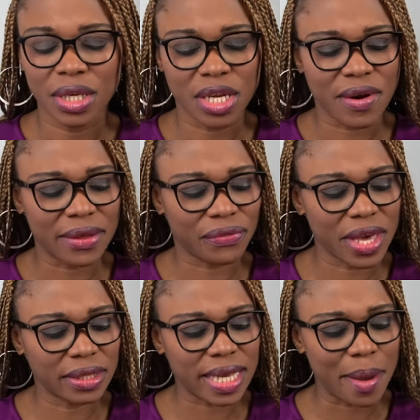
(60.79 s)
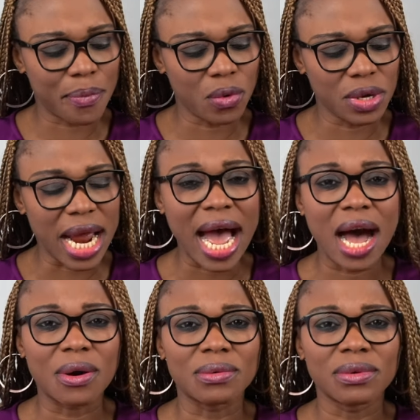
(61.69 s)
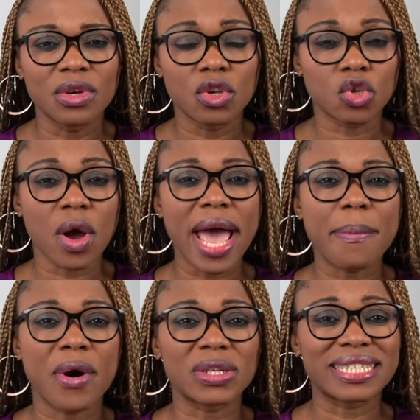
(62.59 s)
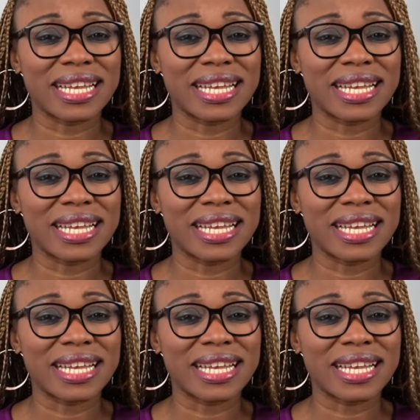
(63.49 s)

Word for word: There are things I put down to help us